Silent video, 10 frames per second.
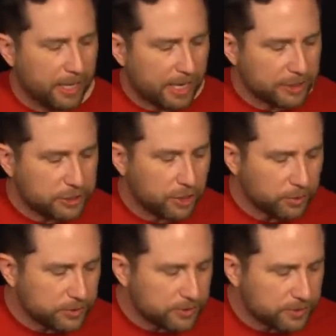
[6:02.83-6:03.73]
And I
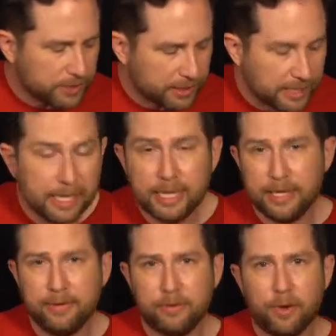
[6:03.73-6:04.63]
chose the
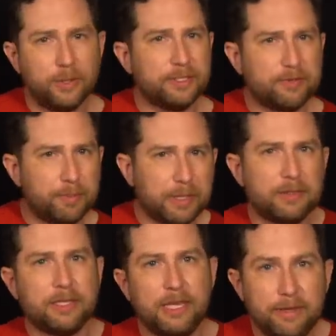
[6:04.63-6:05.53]
key. You always have to
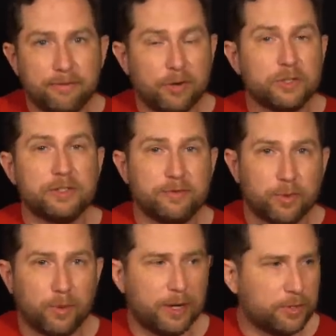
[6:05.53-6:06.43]
pick the key first if
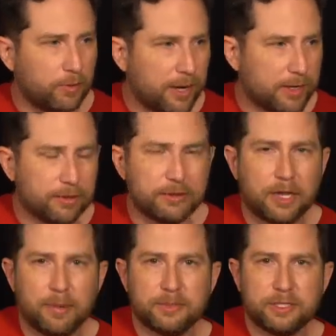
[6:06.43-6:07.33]
you're wanting to write a
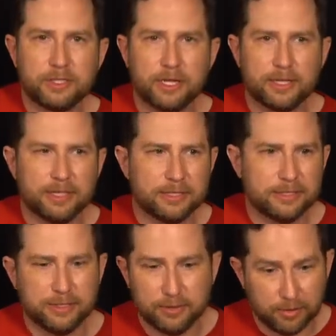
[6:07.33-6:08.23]
composition like
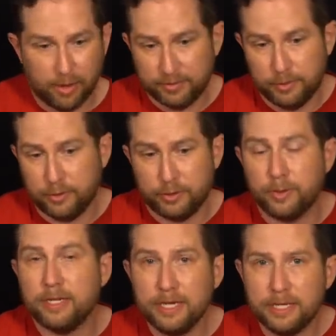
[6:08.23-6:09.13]
this. And obviously you could
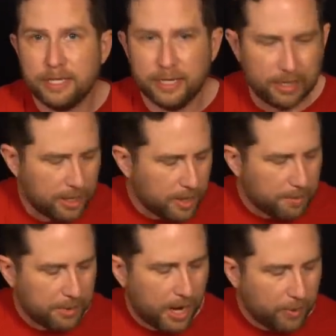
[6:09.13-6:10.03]
do it in any key.
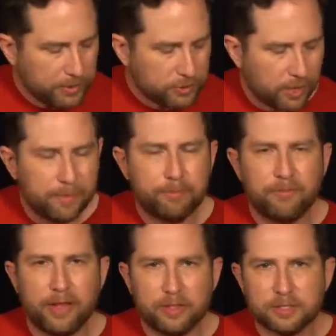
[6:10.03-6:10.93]
But I always try and
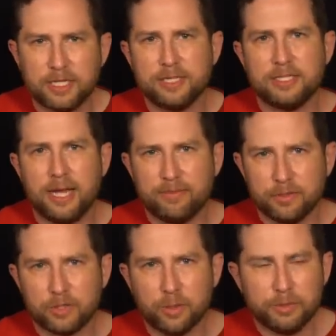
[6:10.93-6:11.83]
find those keys that have
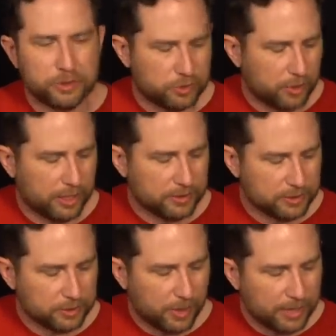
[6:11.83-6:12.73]
those open strings.
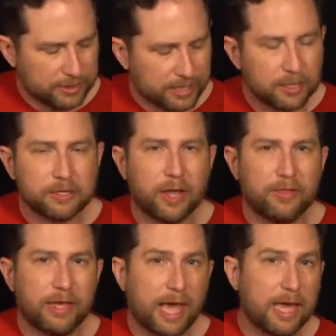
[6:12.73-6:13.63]
And so I settled
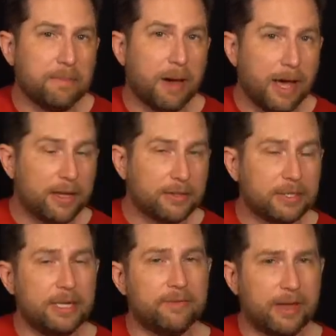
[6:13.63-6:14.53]
on the A
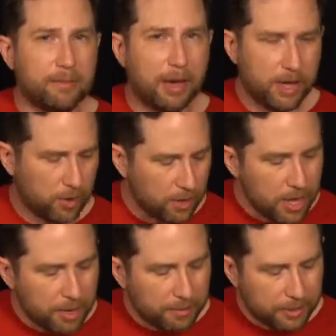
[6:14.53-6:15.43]
key of A minor
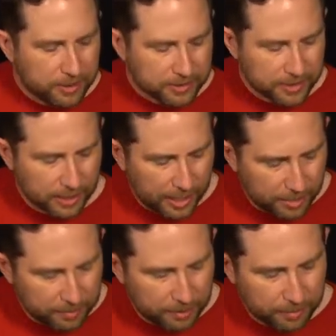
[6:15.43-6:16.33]
because it
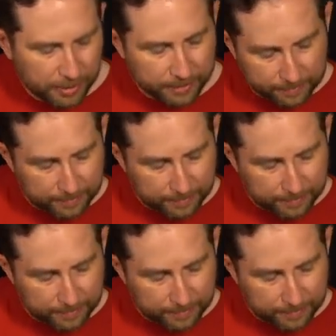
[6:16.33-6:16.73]
allowed me to play...